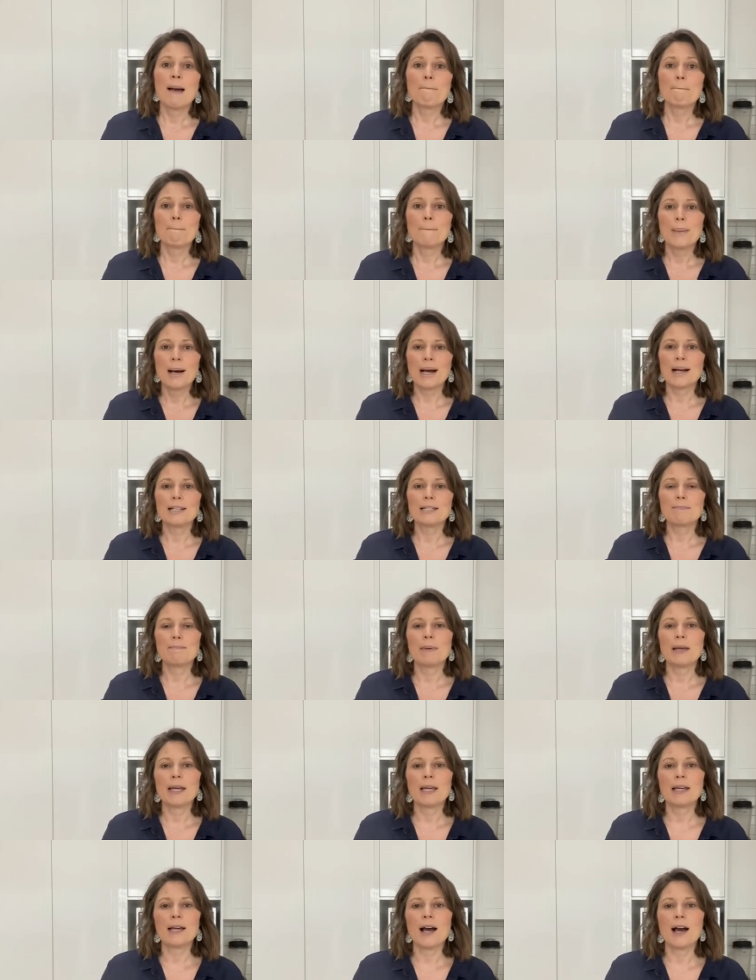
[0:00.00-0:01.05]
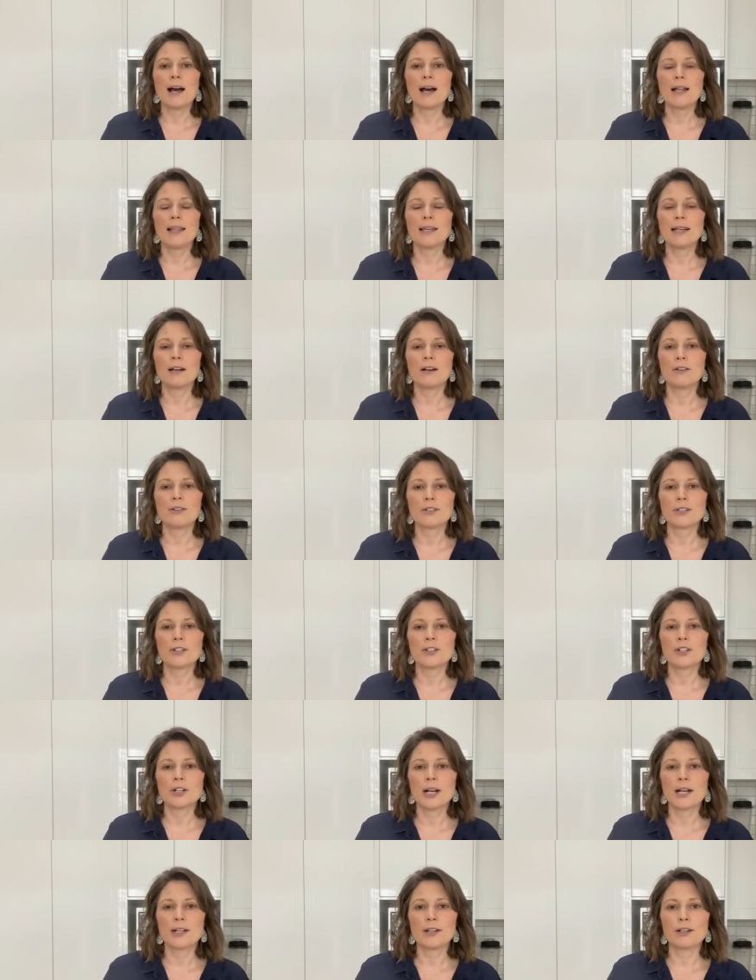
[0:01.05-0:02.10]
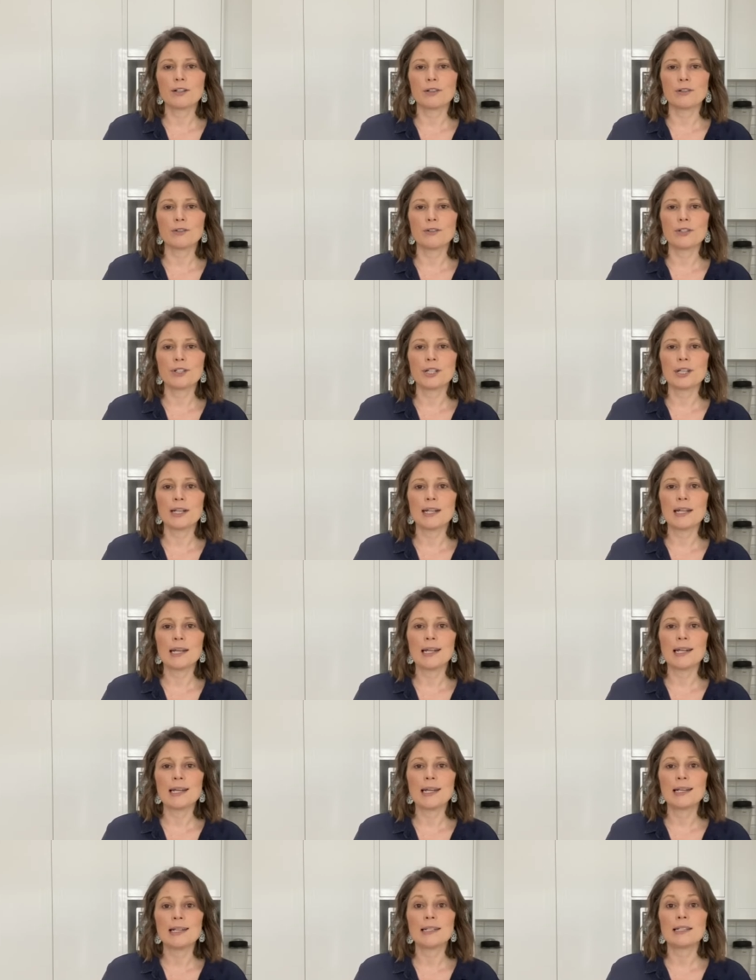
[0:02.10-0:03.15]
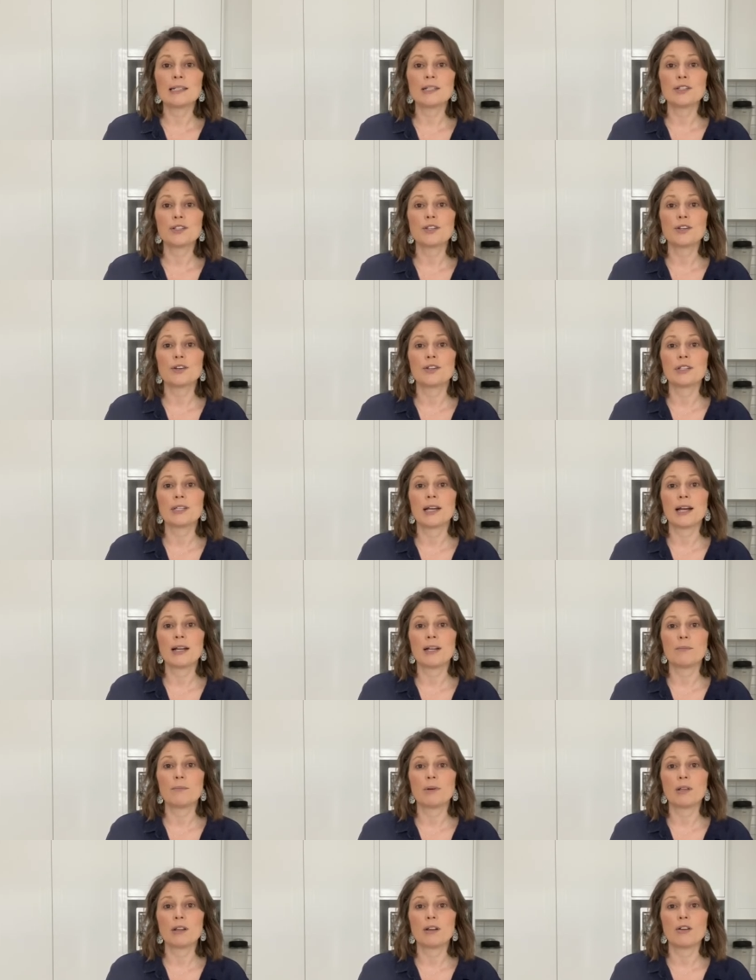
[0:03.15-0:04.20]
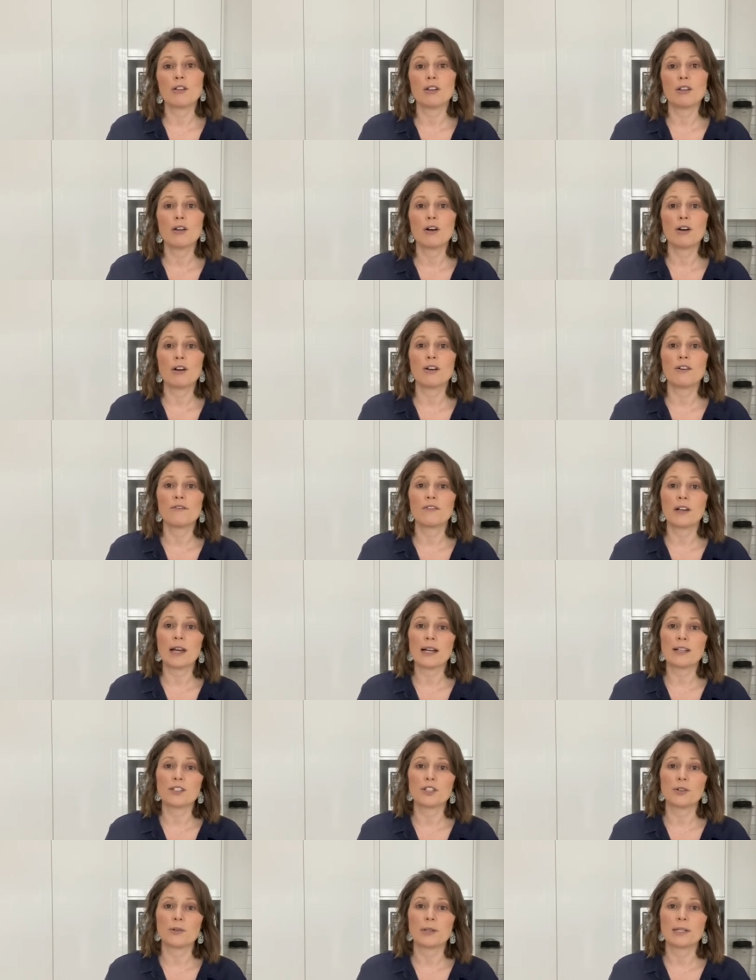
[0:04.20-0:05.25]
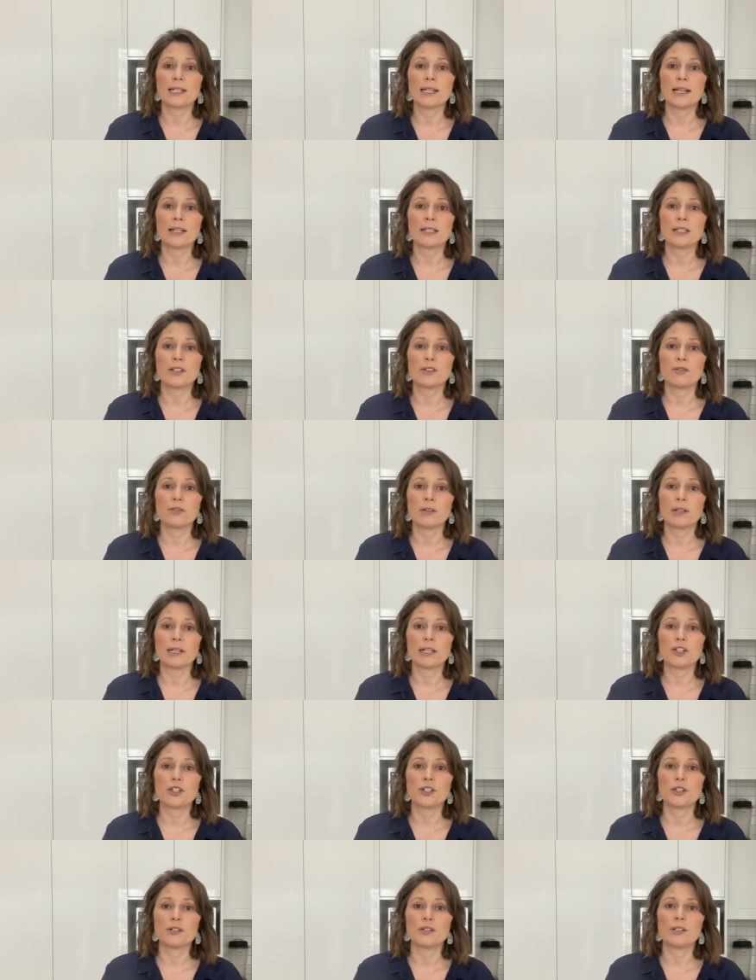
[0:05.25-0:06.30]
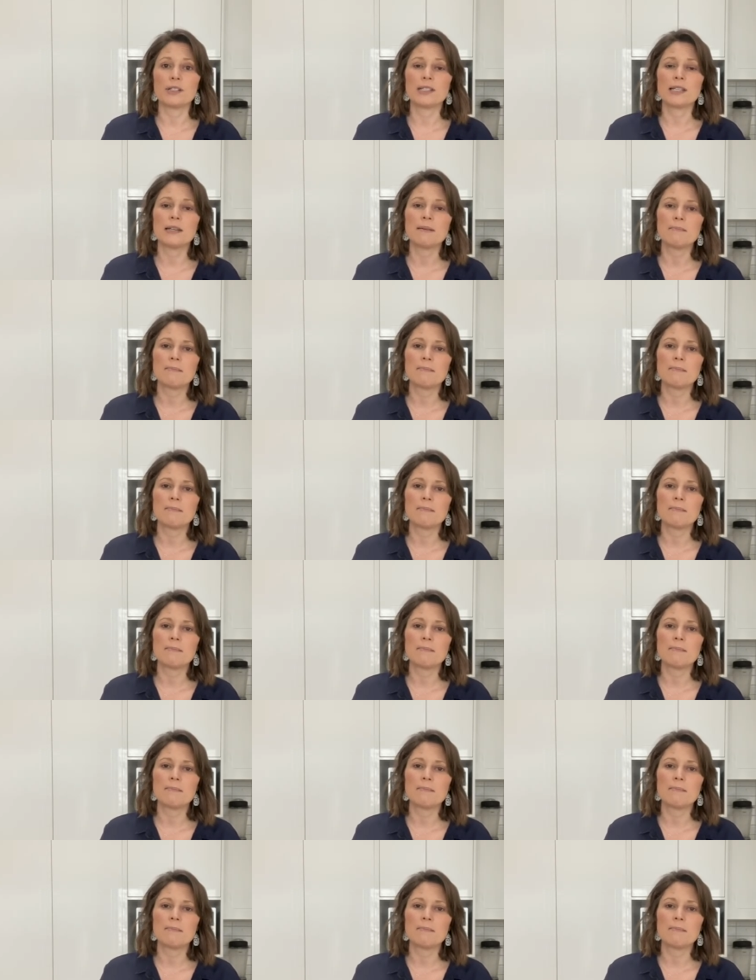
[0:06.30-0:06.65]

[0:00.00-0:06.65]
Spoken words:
But being highly concentrated gluten, it is associated with a lot of gastrointestinal issues, in